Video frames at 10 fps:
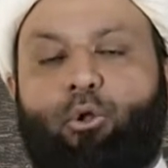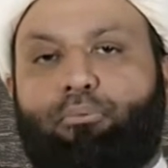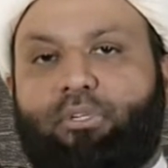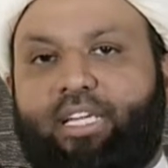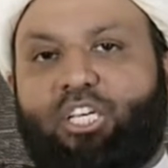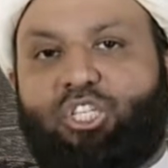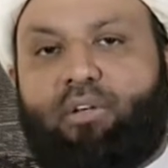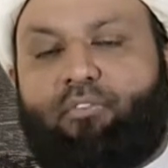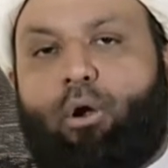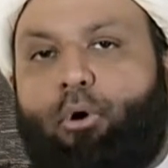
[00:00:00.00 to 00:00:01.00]
protection
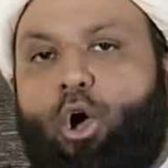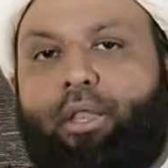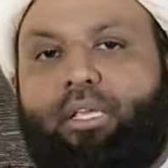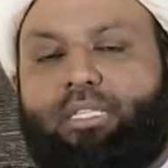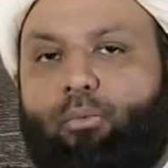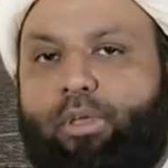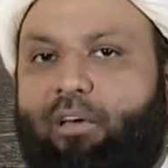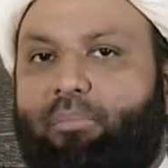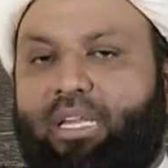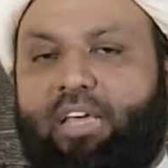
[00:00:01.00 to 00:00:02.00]
of our bodies that we
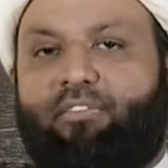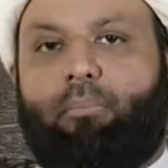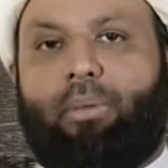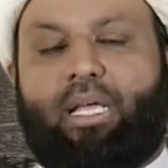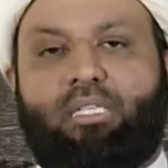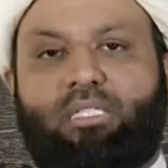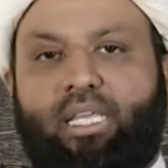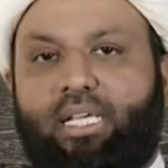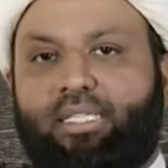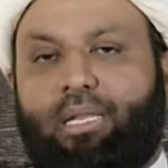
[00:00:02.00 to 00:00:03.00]
have been given, because
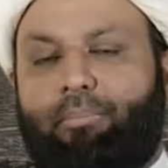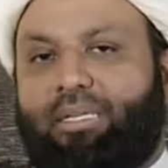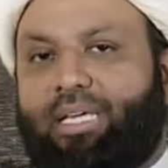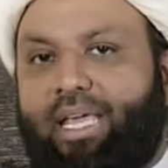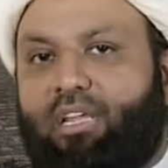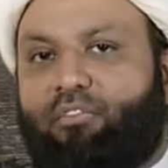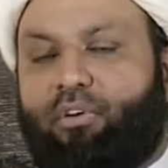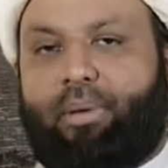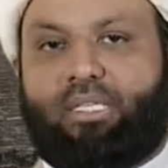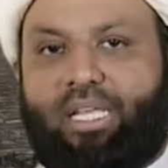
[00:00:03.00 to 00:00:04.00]
these can be taken
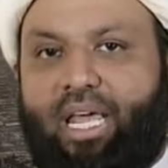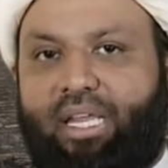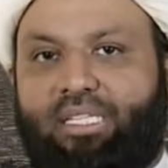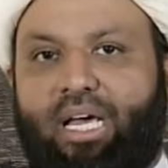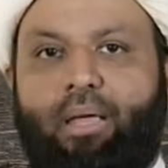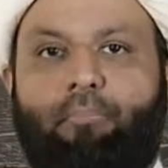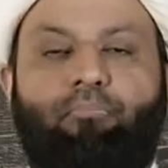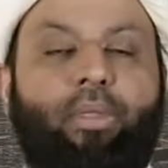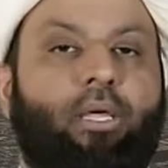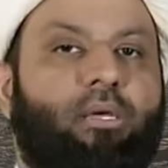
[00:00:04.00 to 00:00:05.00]
from us at any
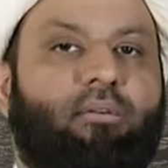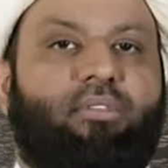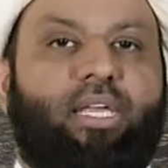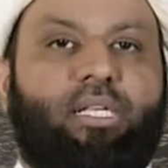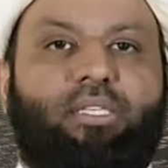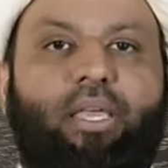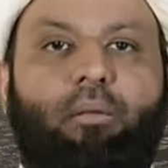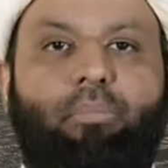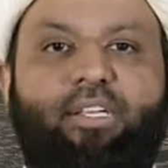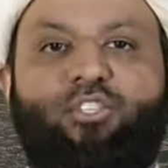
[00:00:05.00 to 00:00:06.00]
time. These
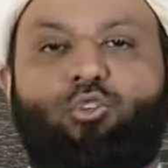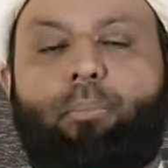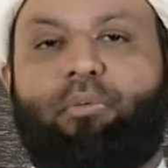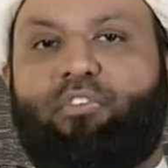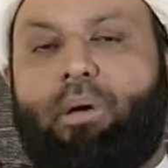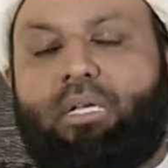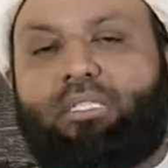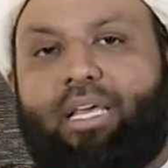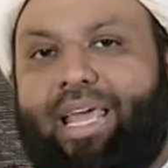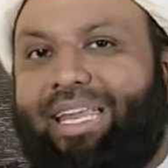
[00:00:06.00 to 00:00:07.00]
can be stripped from
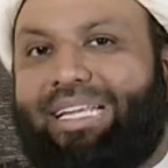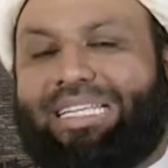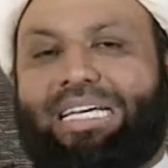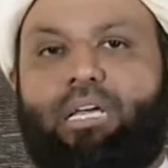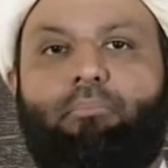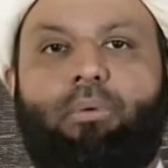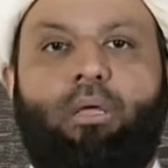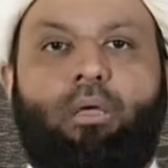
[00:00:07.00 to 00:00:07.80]
us at any time.